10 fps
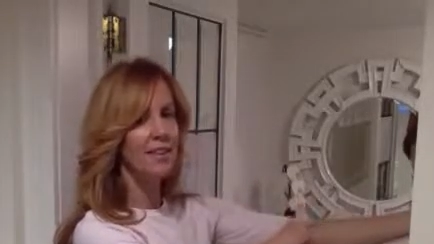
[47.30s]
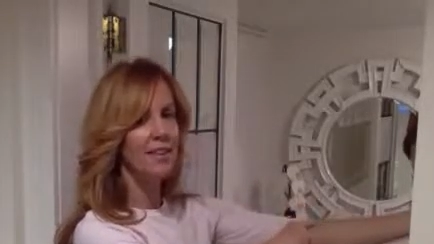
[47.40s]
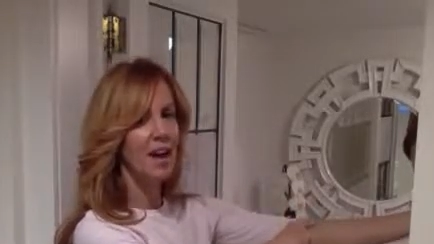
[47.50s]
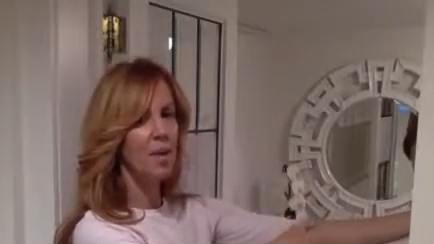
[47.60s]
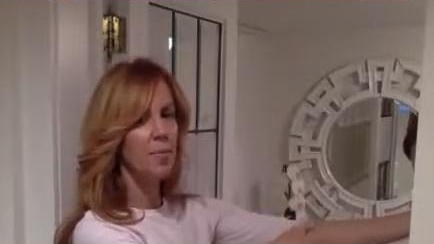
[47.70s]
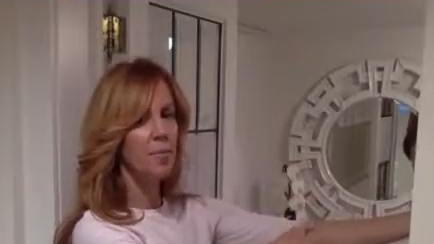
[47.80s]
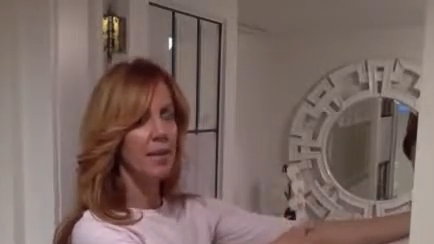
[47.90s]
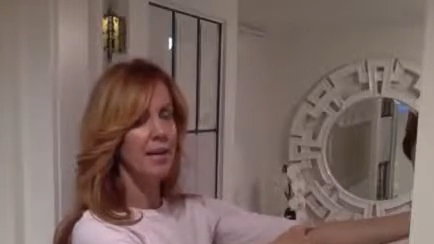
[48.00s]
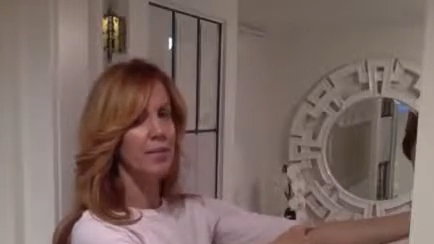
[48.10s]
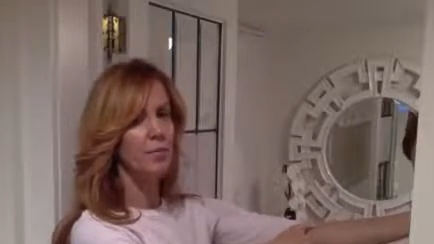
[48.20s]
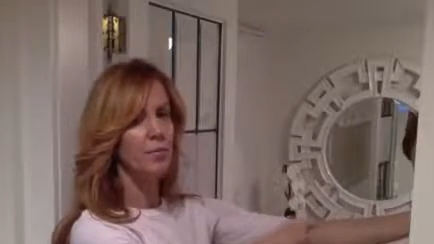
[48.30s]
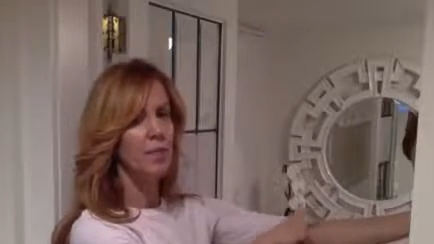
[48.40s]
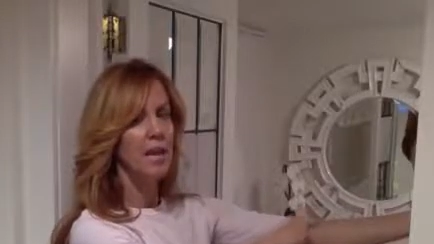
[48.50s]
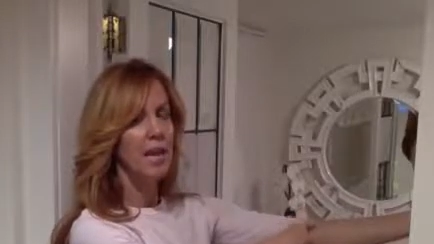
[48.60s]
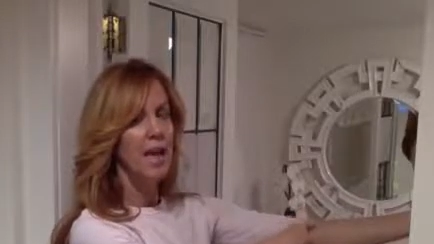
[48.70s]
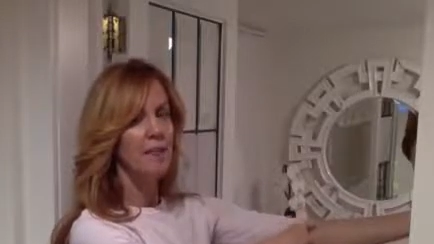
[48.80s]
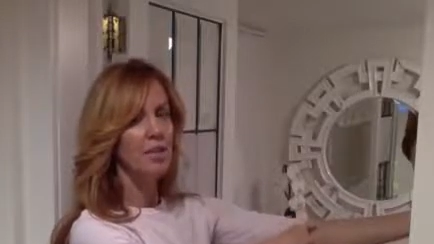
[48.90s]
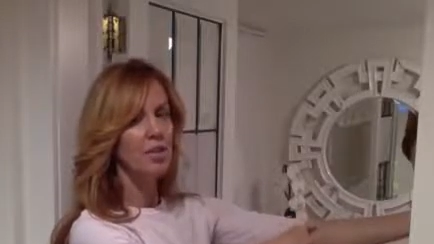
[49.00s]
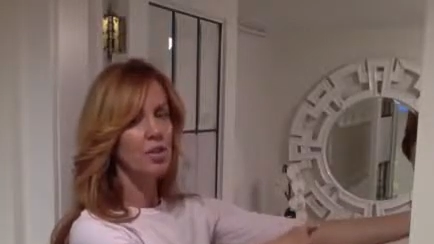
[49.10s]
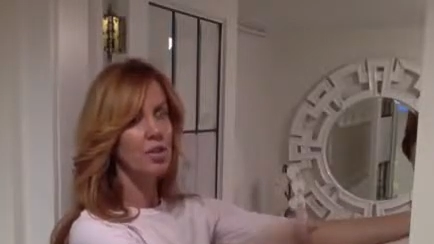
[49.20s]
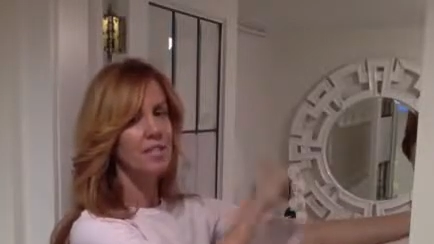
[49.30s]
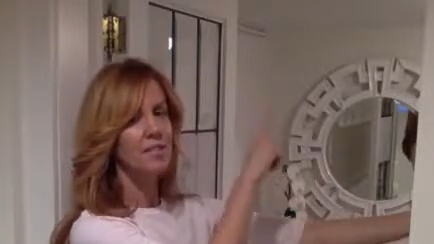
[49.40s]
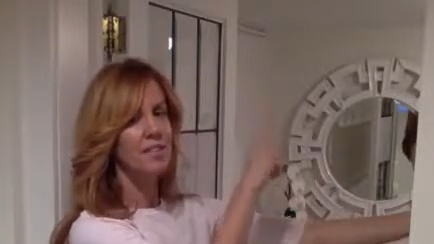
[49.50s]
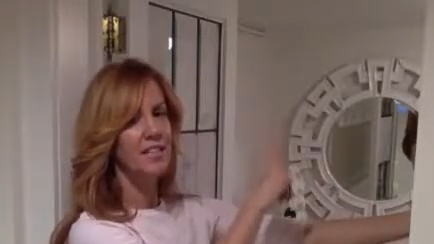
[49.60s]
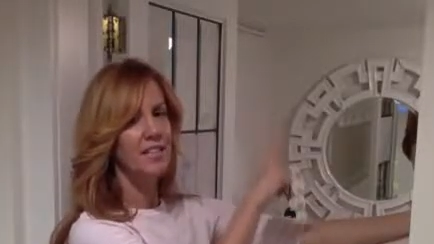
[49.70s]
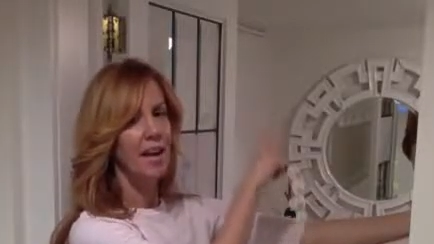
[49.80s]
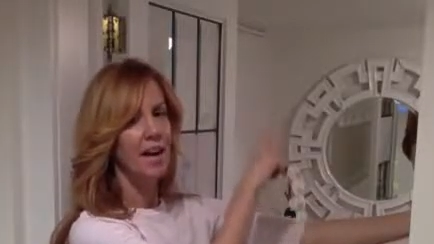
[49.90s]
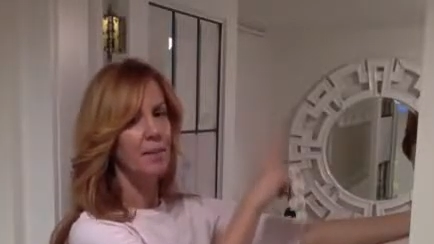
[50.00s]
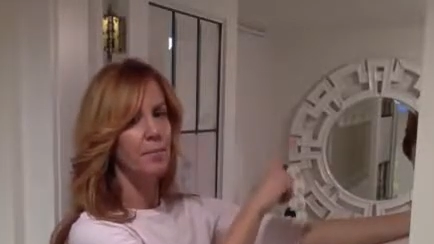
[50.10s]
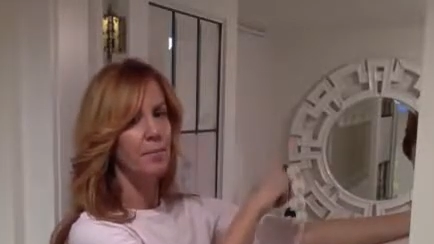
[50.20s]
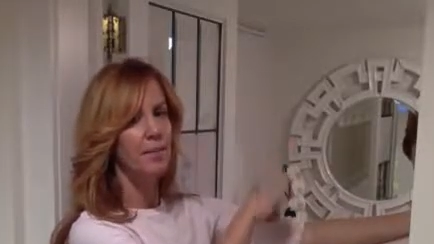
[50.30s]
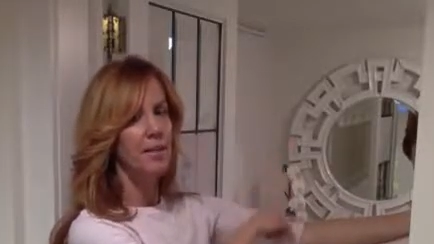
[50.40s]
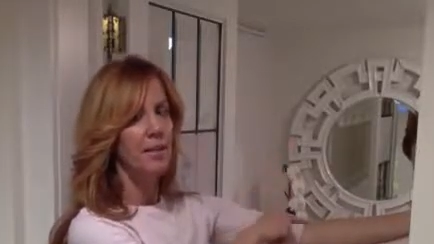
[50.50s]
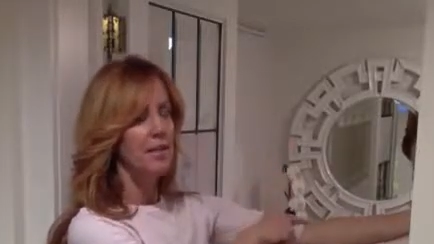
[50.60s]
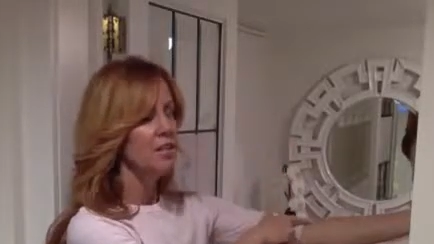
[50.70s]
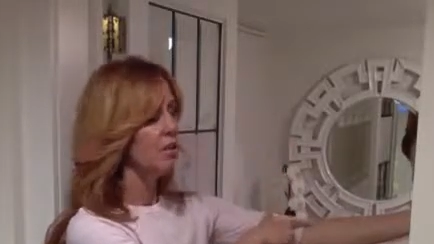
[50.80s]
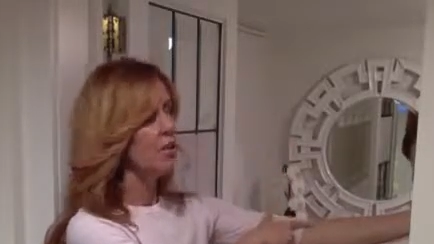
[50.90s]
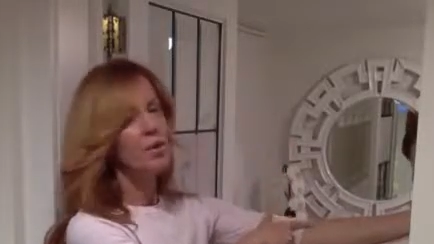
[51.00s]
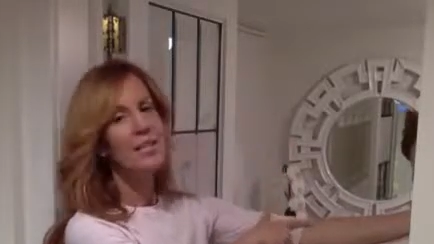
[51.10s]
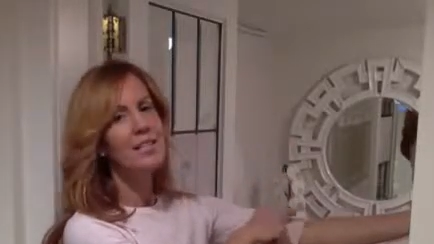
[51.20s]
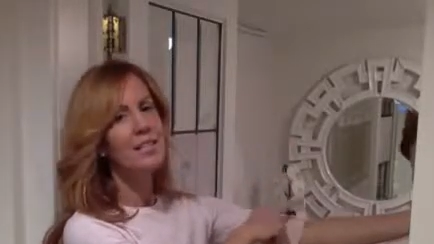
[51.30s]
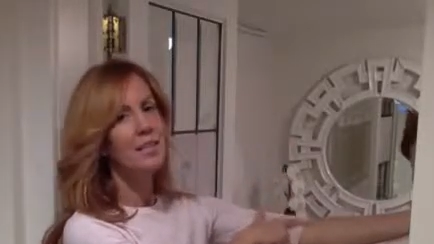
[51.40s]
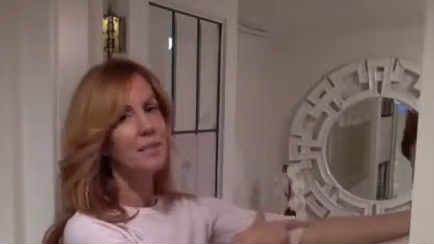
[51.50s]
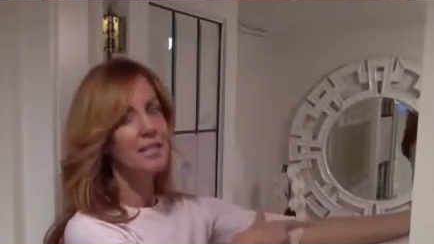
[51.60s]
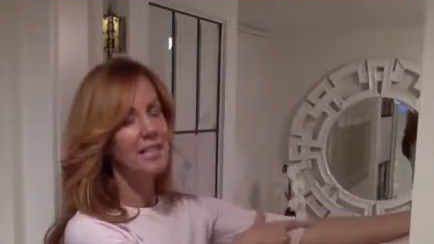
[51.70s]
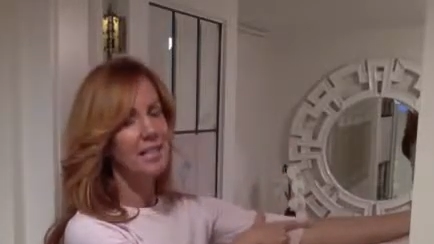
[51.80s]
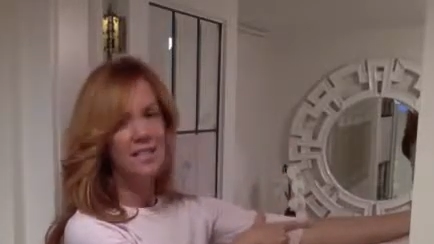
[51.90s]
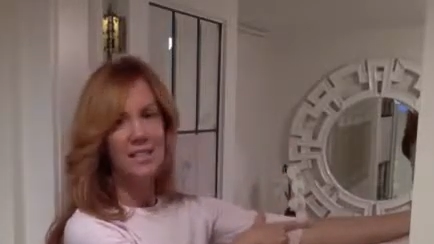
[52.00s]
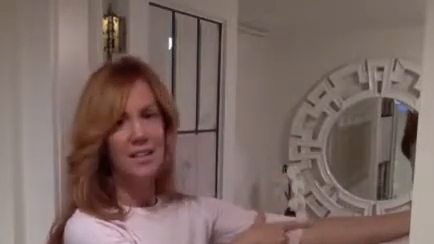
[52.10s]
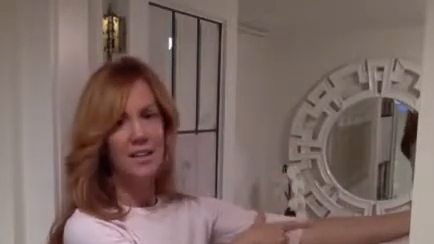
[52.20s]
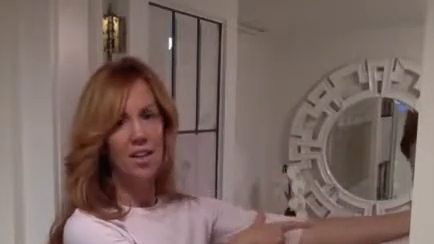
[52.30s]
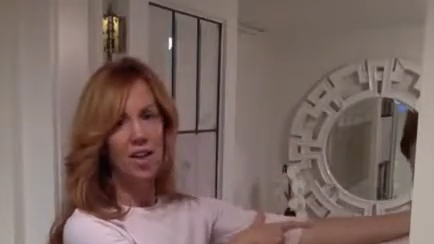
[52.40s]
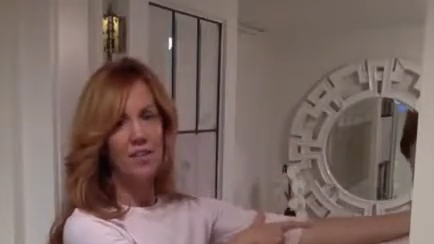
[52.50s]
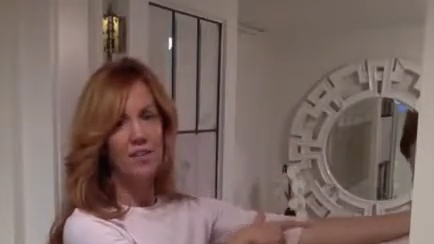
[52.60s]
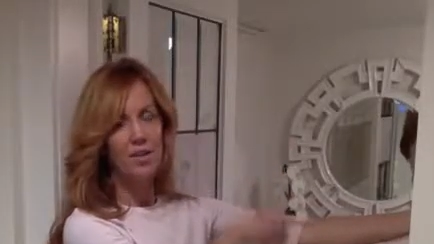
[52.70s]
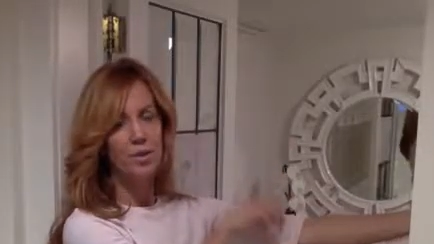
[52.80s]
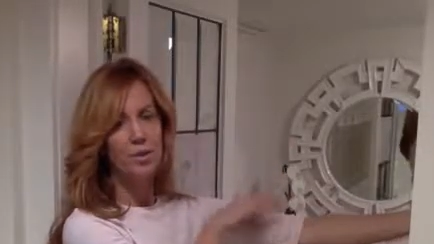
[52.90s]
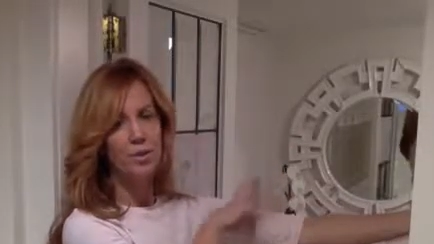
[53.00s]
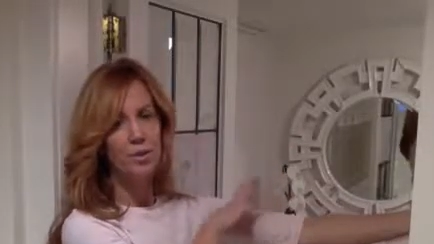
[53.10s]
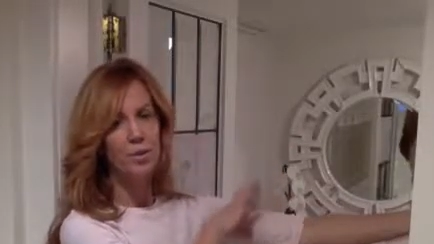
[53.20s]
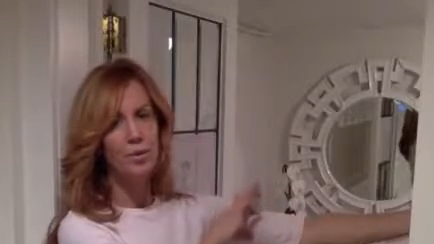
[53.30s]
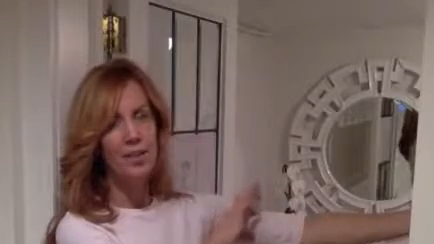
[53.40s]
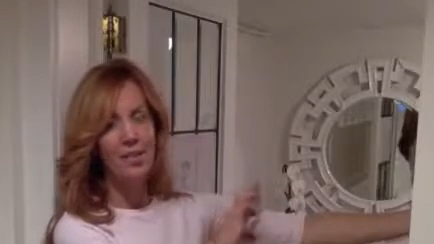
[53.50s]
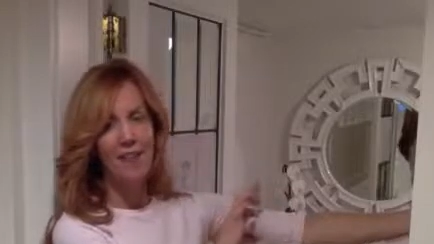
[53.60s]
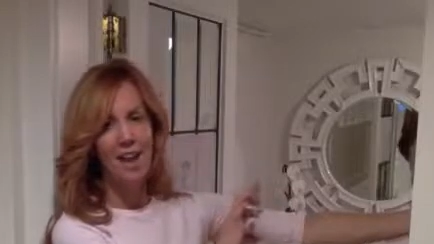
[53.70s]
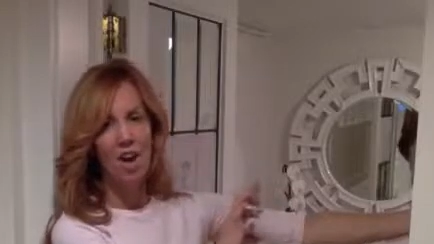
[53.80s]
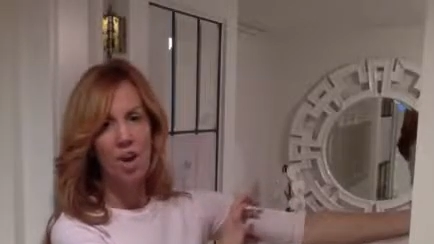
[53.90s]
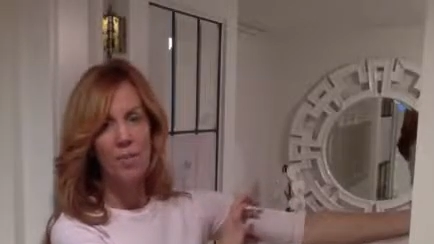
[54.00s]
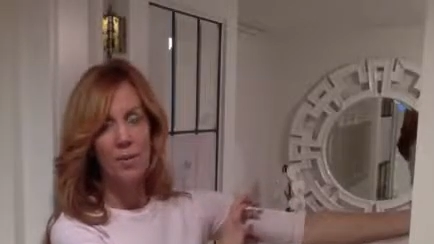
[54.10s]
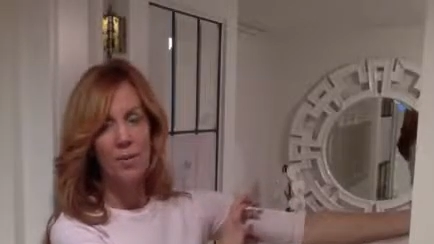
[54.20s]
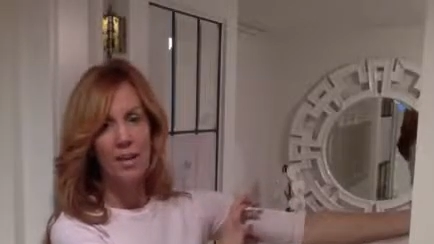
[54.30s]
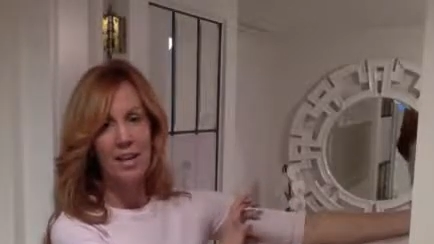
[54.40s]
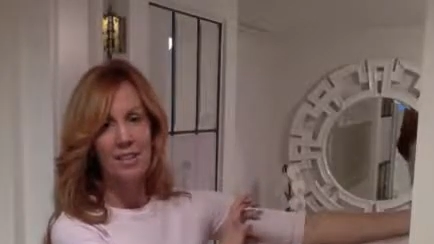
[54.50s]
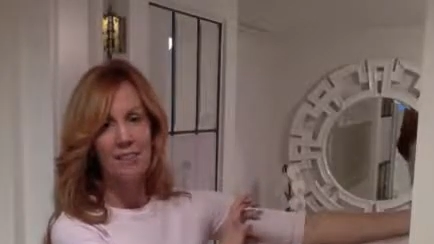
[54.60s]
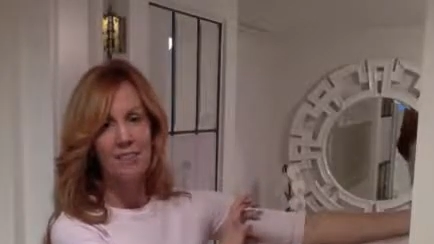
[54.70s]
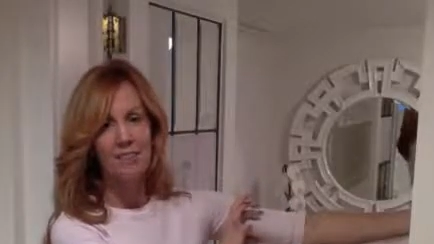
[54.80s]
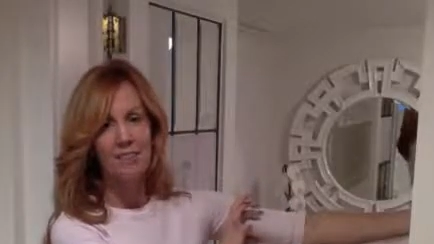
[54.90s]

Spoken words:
at the elbow pit and make sure it's facing up. So there is going to be a tendency in a lot of you to rotate that arm bone in.